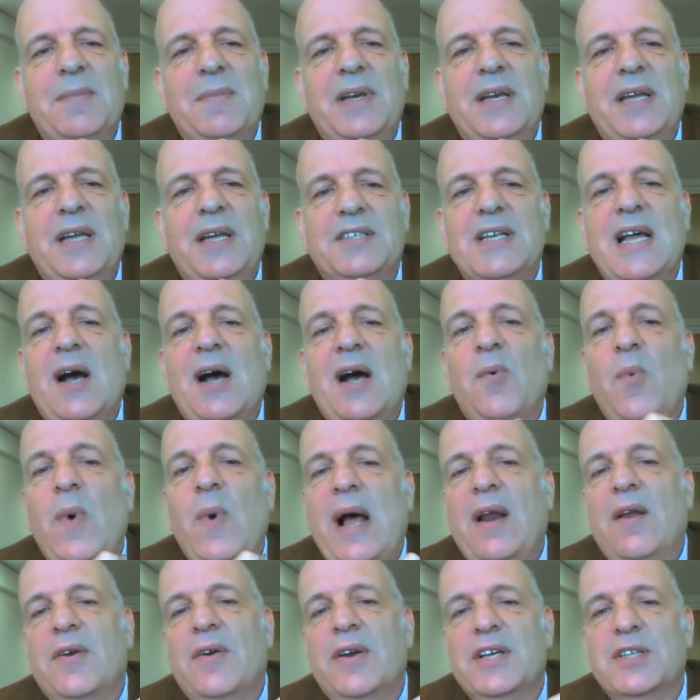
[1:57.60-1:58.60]
is now
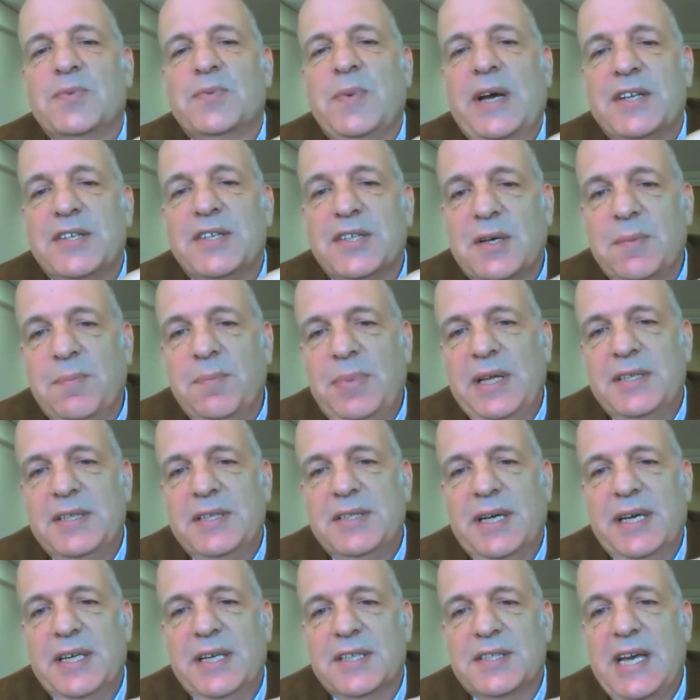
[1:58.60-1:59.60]
well on his way to
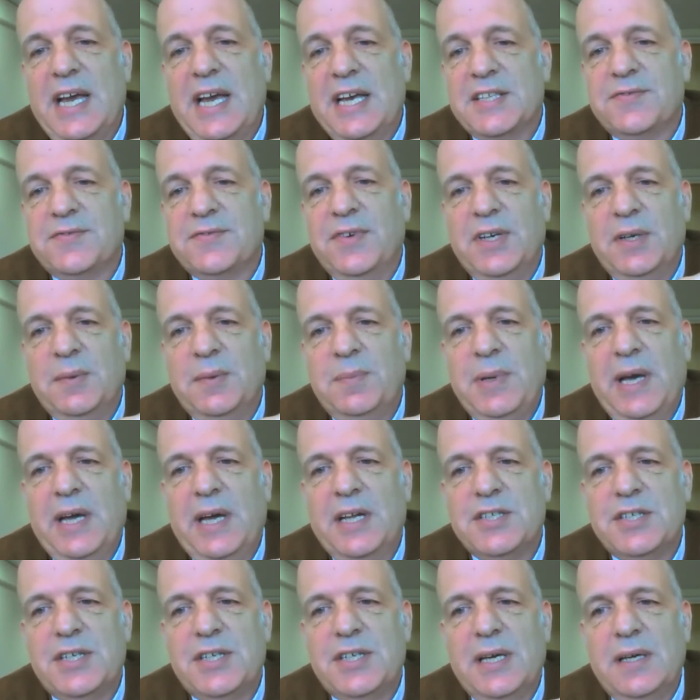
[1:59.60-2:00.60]
completing his KESS-funded
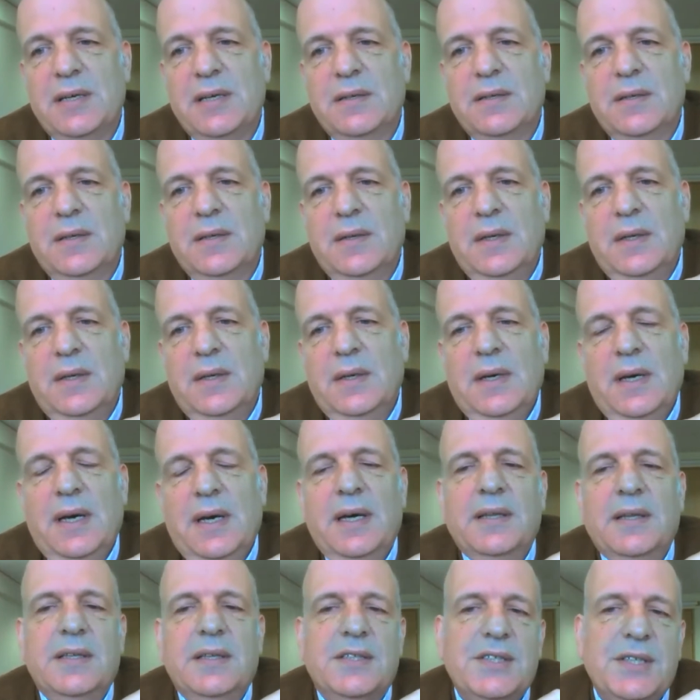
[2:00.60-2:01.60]
PhD.
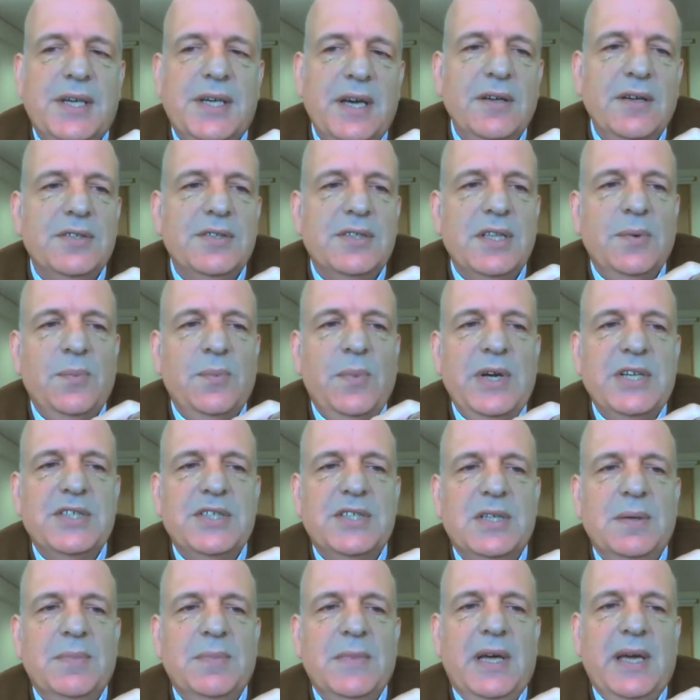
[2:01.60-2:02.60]
And the skills and the wisdom that